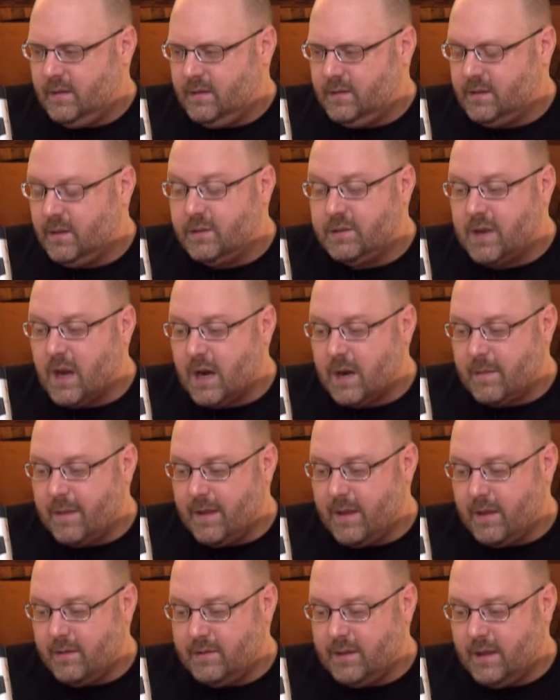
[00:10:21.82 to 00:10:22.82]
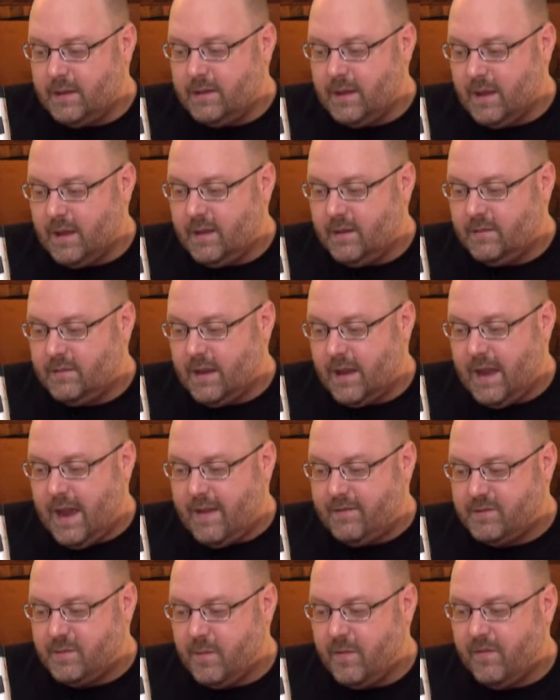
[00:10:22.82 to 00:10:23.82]
so let's talk about. Uh, uh, uh I
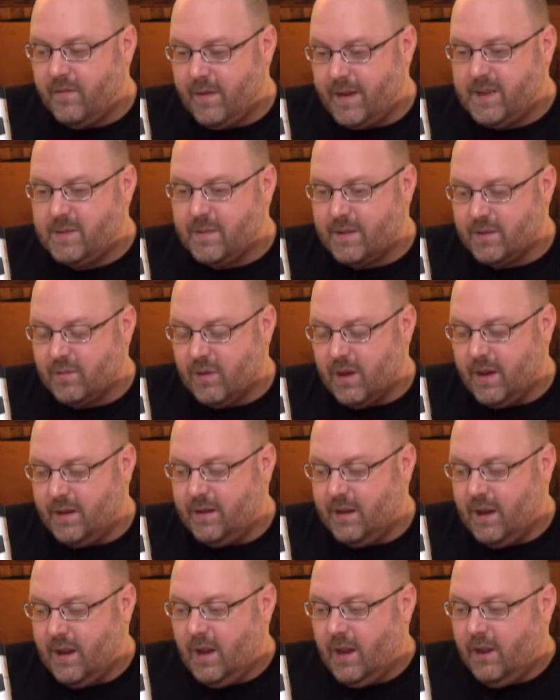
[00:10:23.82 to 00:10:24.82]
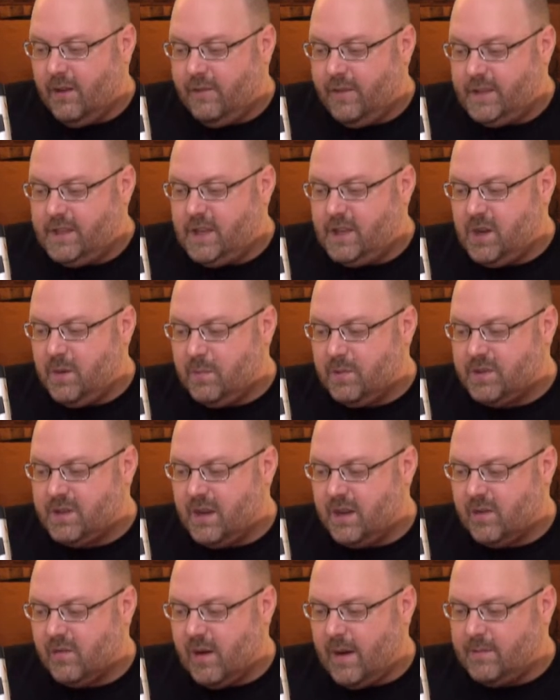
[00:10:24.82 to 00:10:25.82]
have some information about the wine.
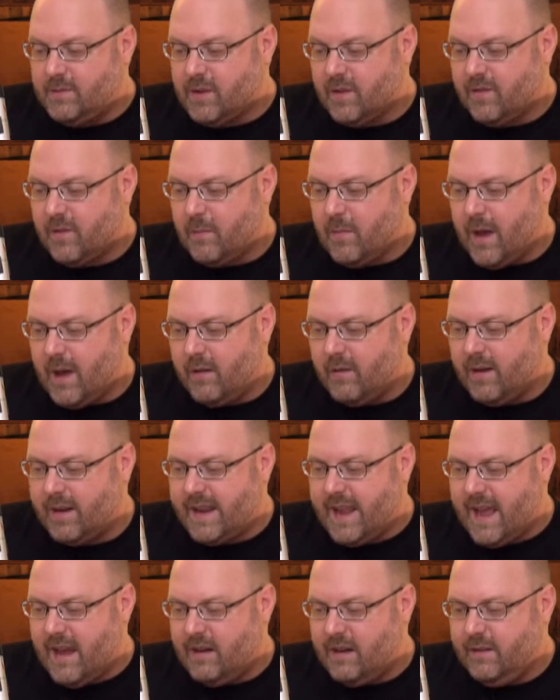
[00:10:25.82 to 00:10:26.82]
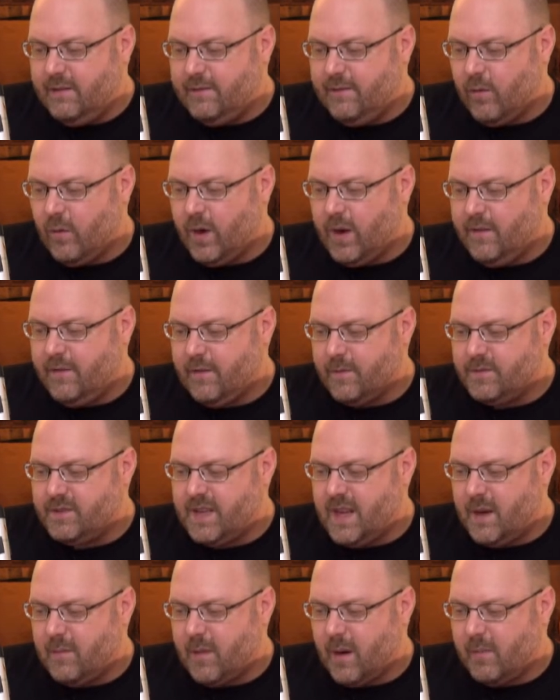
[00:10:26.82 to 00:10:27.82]
52% of the grapes are from Monterey County, 40 from
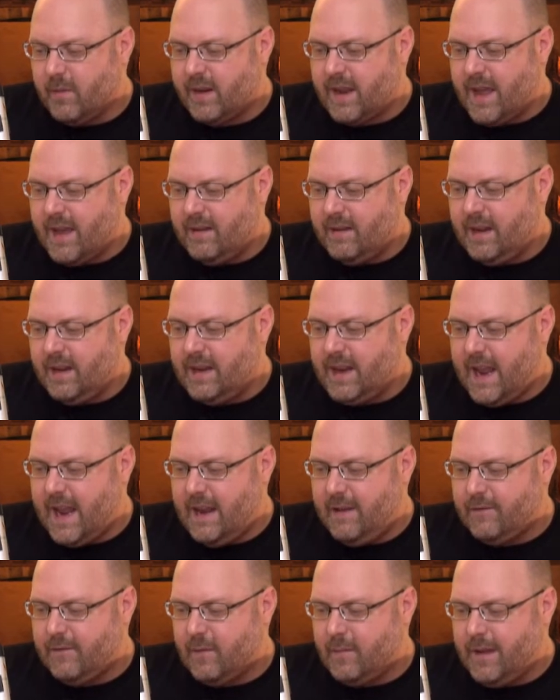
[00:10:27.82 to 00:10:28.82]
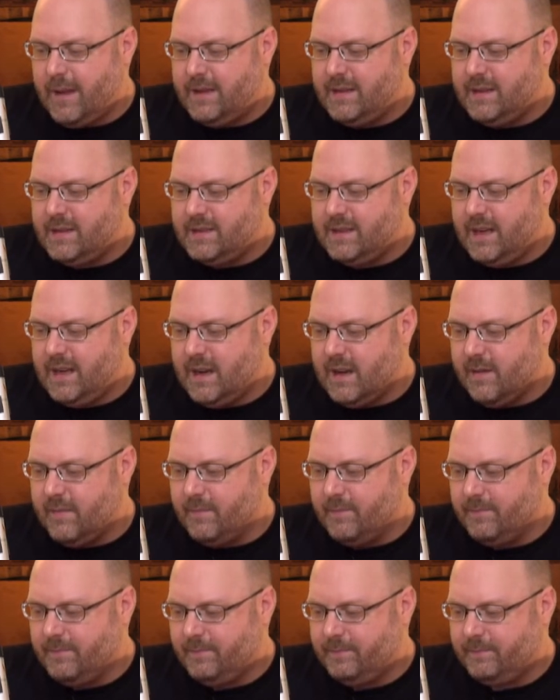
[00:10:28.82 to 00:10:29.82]
Santa Barbara County, and 8 from Mendocino.